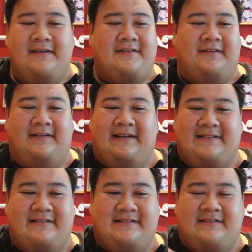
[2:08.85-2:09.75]
So
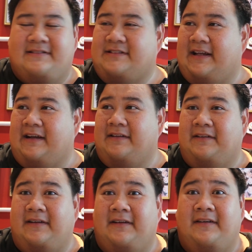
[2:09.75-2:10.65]
let's check out
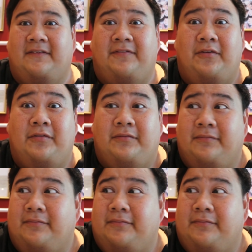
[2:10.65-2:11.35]
the food.